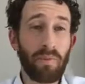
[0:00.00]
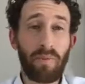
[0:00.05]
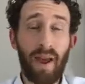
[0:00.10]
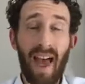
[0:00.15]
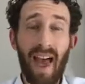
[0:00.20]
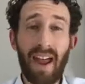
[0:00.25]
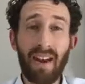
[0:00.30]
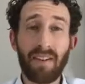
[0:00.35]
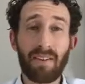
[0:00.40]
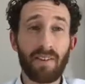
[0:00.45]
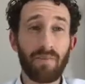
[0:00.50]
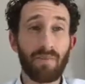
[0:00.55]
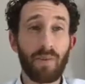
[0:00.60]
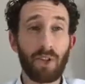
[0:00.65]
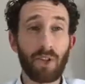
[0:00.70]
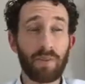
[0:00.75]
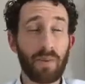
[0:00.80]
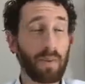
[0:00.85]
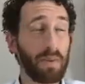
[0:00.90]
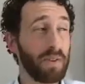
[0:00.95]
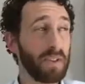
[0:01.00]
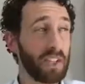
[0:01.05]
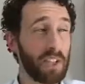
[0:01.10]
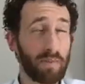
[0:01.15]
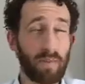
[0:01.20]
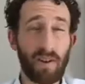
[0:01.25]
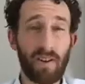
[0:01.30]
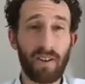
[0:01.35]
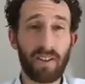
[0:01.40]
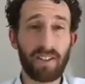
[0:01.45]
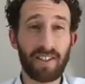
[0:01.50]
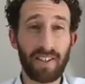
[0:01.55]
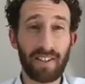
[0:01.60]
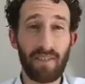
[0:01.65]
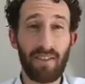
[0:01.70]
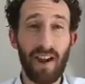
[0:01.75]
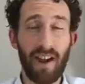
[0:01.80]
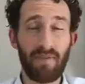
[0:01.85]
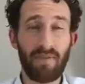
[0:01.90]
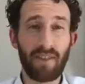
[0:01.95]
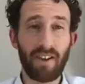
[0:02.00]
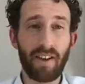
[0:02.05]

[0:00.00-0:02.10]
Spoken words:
pattern that most people experience in life.